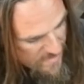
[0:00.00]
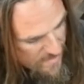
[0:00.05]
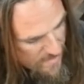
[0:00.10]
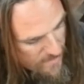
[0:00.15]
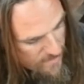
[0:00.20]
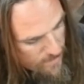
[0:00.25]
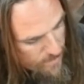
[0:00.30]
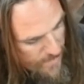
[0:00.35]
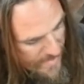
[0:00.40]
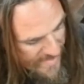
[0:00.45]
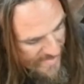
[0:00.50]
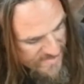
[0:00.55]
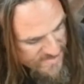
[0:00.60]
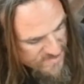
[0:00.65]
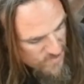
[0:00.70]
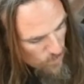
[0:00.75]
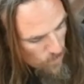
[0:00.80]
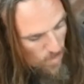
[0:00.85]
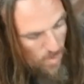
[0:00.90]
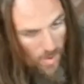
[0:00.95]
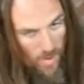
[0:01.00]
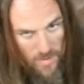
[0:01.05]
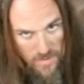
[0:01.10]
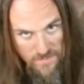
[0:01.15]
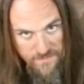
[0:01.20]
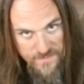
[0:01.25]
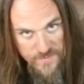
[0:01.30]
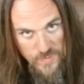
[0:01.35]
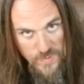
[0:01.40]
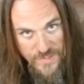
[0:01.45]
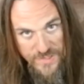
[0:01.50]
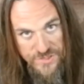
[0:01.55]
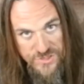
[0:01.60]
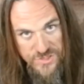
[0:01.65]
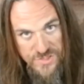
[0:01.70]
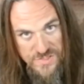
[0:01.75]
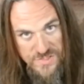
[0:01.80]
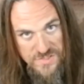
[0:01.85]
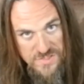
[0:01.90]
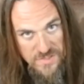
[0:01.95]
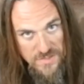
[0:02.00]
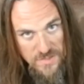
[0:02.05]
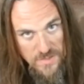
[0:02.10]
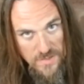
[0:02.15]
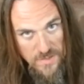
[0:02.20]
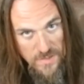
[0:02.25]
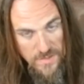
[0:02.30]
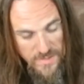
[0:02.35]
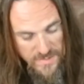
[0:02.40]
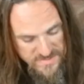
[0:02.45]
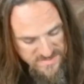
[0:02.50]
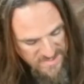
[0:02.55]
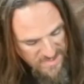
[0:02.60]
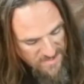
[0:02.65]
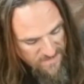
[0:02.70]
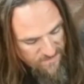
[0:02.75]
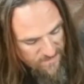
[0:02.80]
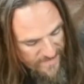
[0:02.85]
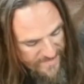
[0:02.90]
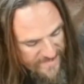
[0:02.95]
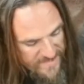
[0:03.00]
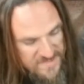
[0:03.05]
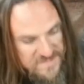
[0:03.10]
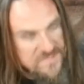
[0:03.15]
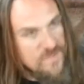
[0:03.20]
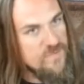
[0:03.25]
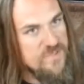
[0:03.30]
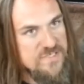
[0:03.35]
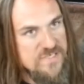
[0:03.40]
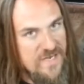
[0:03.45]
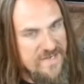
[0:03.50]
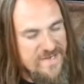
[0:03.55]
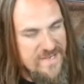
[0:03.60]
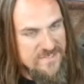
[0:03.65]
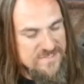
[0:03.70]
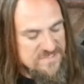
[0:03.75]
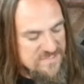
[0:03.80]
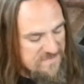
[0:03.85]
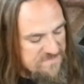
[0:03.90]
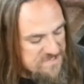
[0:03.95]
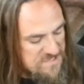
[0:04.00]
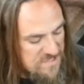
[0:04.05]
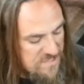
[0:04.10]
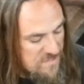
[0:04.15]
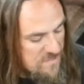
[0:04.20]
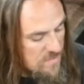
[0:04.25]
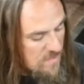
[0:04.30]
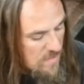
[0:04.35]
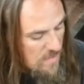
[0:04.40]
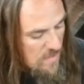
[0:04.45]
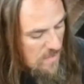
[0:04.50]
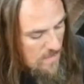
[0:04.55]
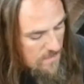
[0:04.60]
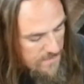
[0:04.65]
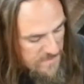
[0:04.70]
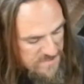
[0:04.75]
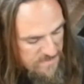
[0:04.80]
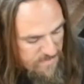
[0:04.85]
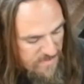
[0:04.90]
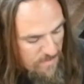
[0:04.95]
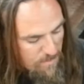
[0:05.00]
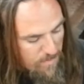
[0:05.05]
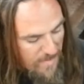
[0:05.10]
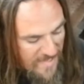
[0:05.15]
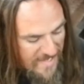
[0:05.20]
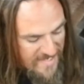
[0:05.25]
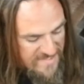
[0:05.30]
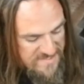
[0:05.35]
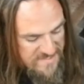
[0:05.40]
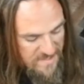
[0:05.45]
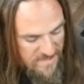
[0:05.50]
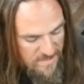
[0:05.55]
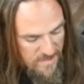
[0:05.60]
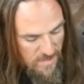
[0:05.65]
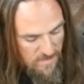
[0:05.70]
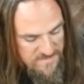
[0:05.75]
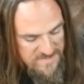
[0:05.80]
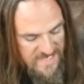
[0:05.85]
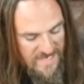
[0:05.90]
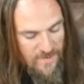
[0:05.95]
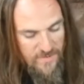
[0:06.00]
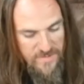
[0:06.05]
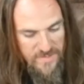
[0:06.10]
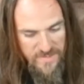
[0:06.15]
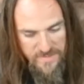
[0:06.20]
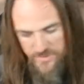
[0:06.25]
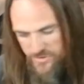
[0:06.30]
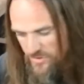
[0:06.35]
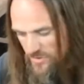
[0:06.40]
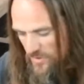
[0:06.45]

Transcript: in past the wall a few inches. Instead of like in some of the tiny houses I've seen, there's a big box that comes out, and